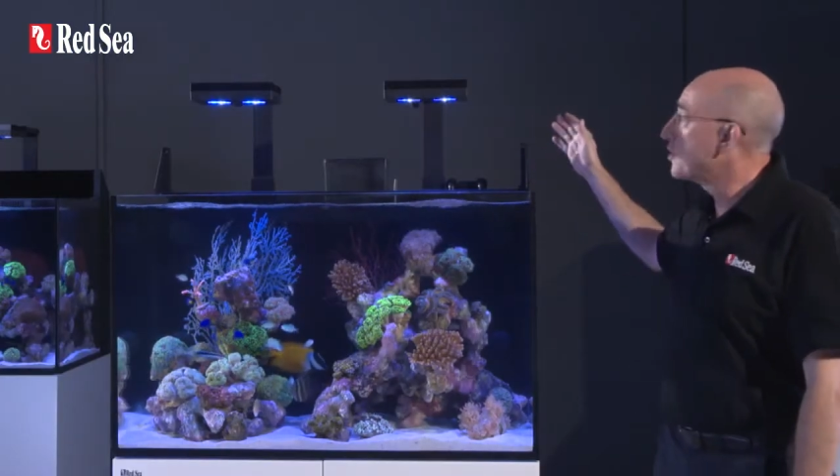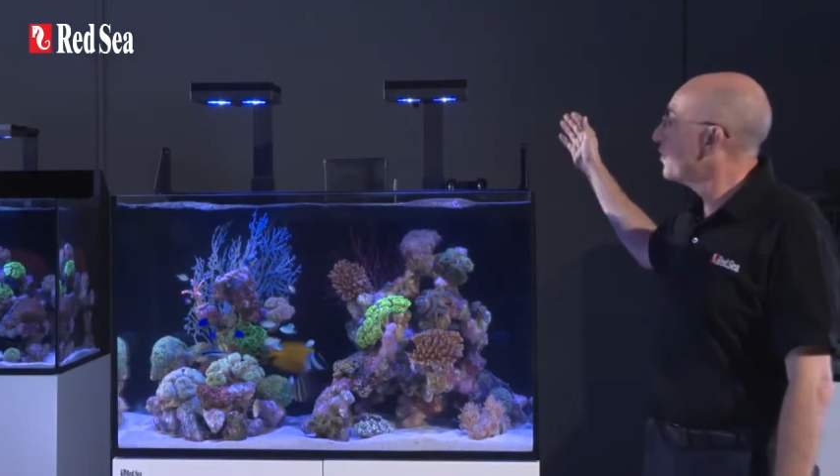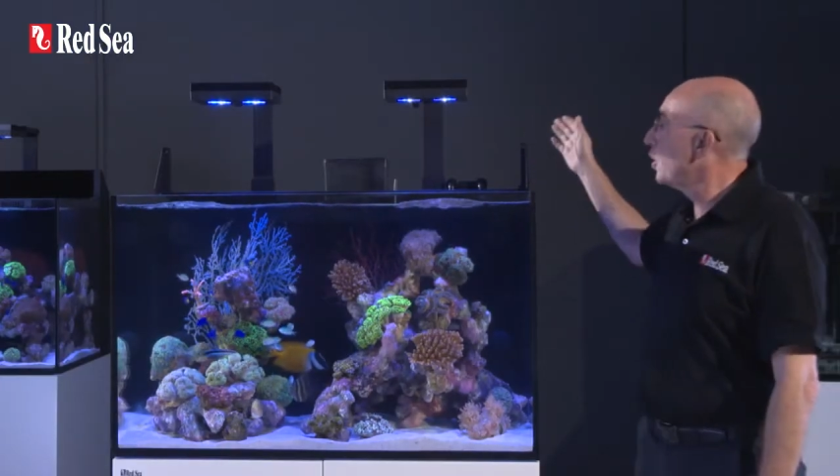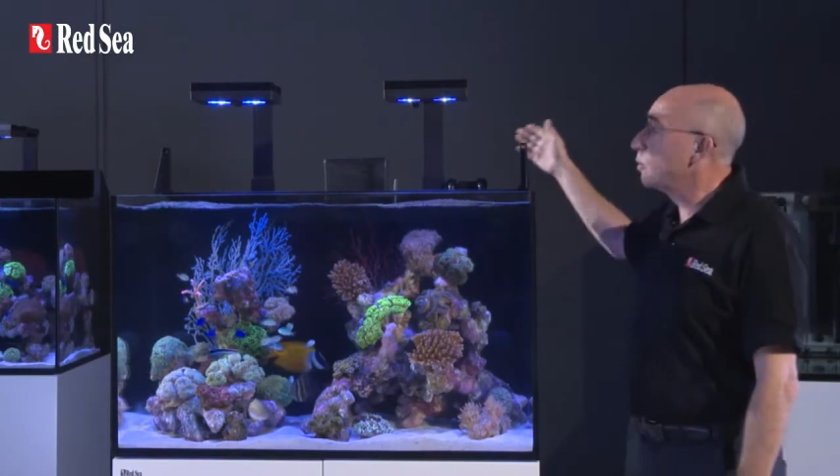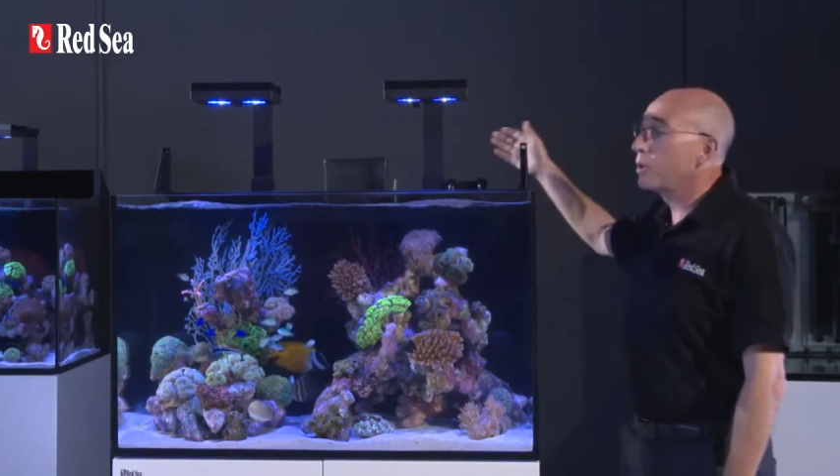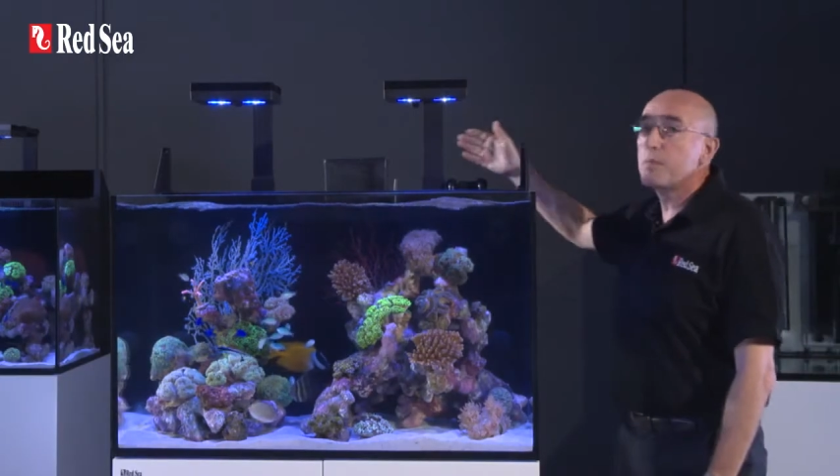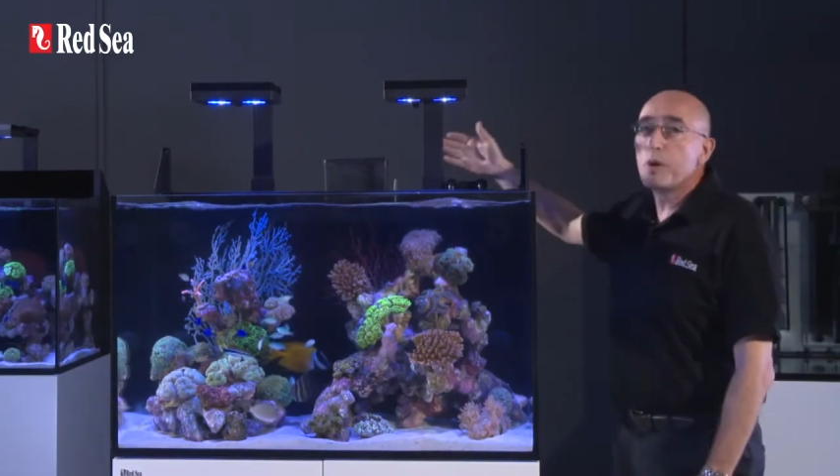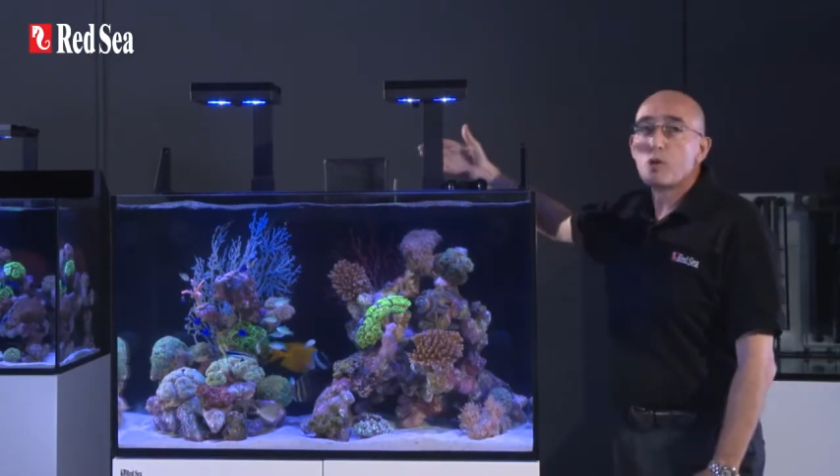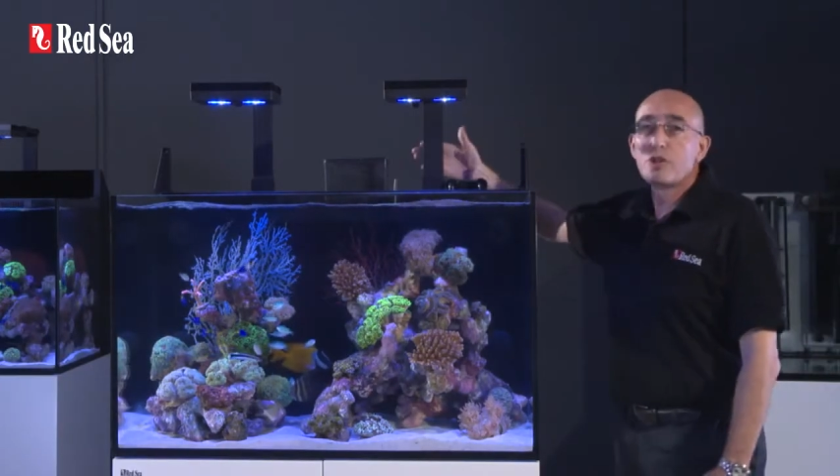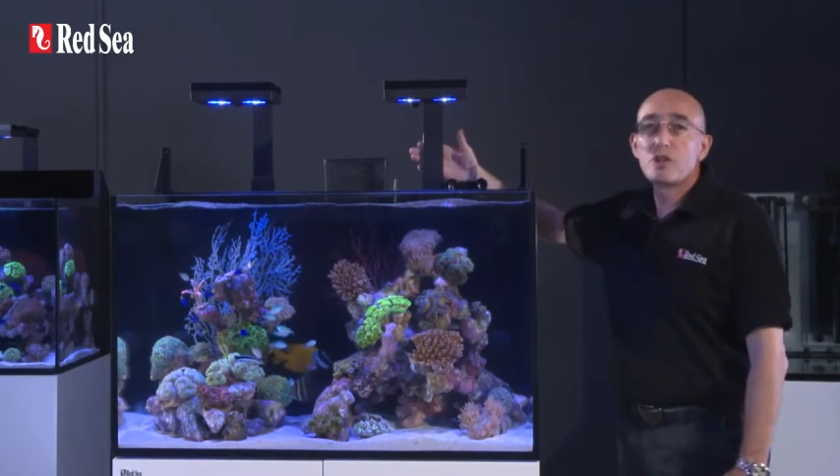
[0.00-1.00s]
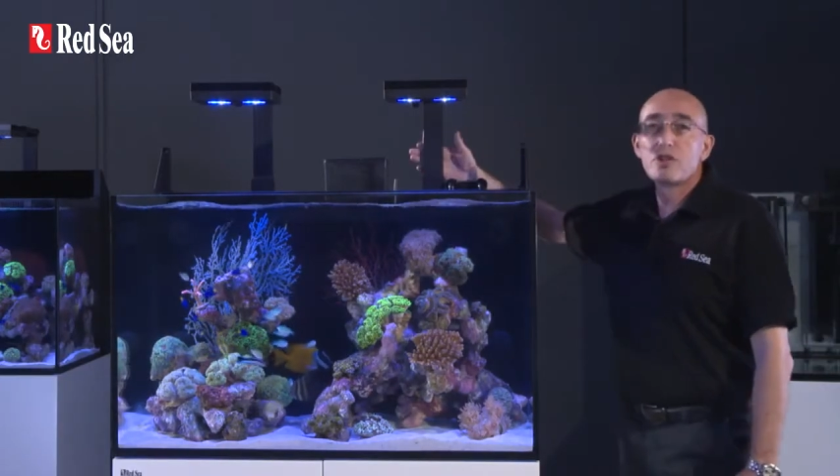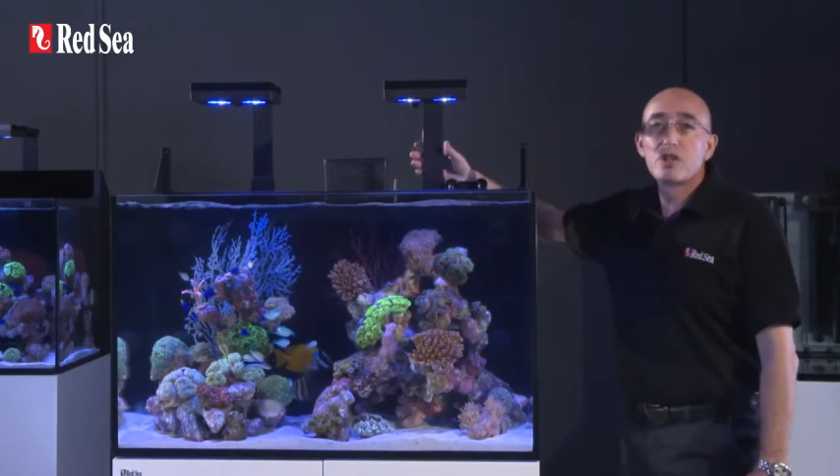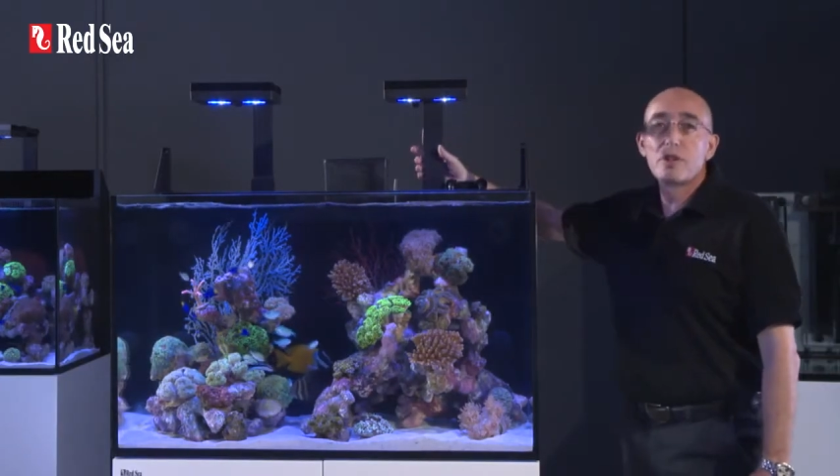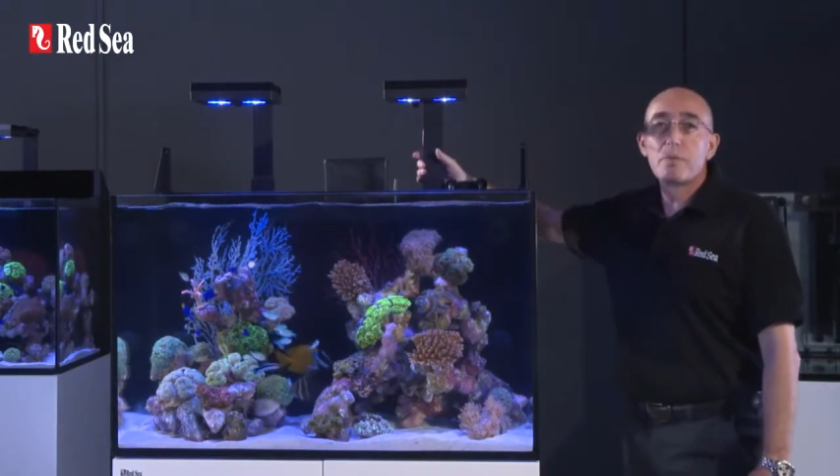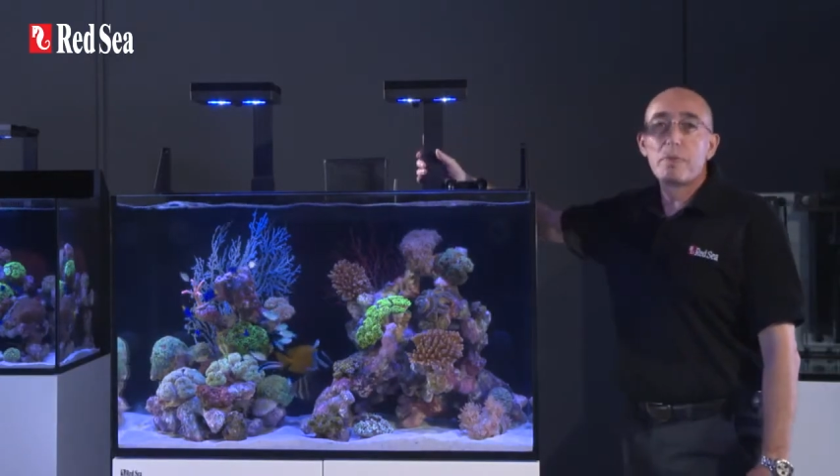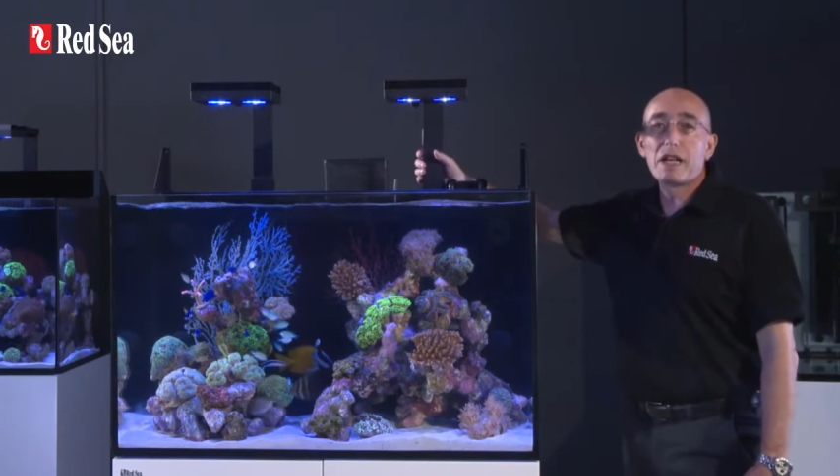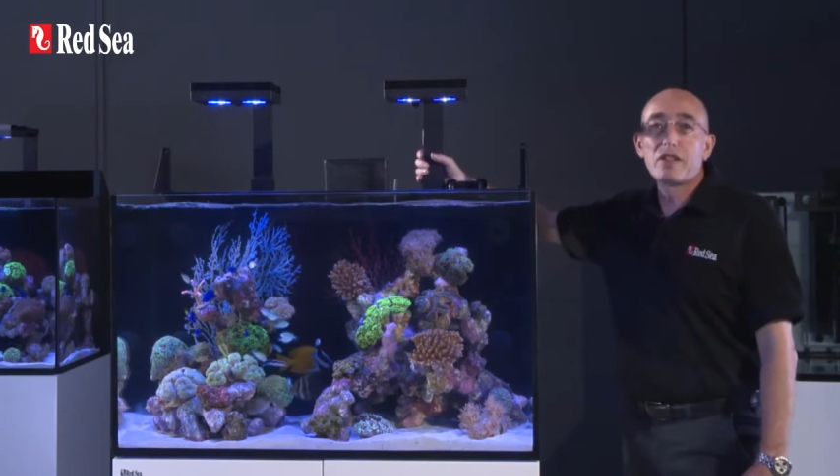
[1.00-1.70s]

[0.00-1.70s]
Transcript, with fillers: firmly bolted to the back